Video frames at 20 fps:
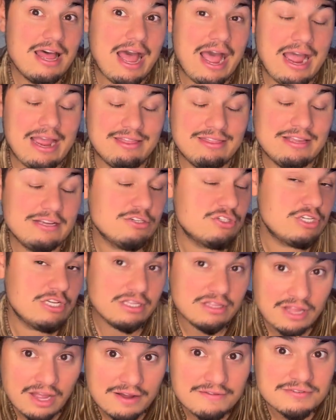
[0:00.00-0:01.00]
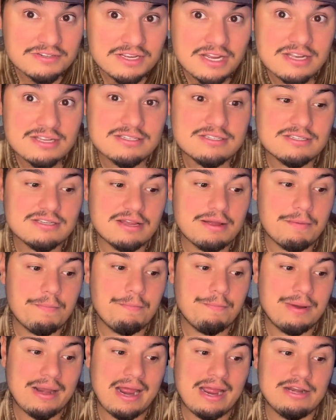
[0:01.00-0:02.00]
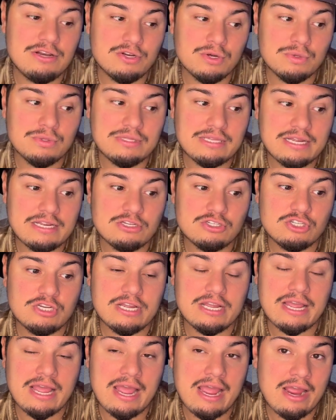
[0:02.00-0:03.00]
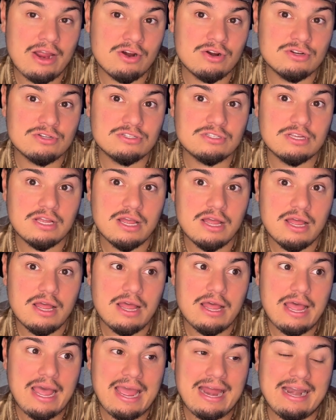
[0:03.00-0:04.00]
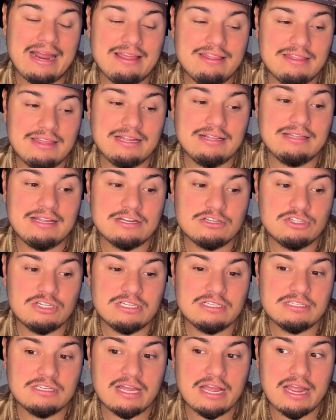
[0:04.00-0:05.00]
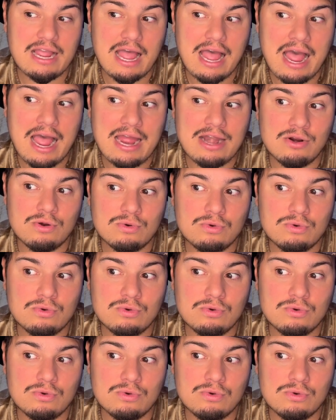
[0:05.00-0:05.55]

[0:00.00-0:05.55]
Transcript: I think she loves us, but I don't think she cares. And I think that she's like, I